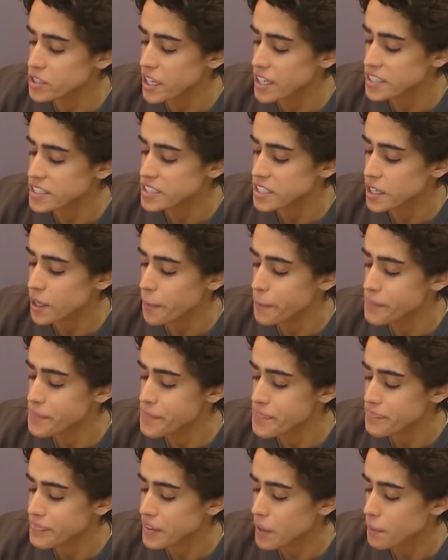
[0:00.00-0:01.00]
tasting
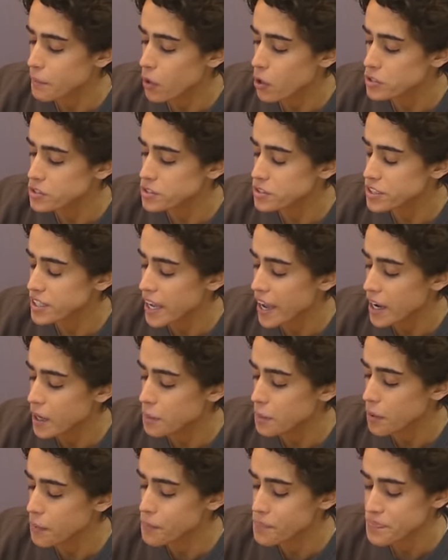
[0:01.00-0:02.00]
parts of the
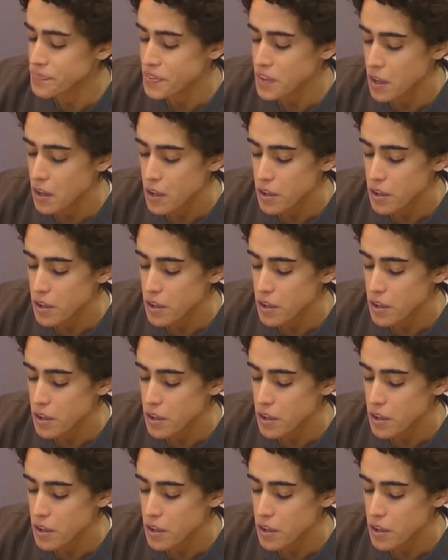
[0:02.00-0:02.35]
animal.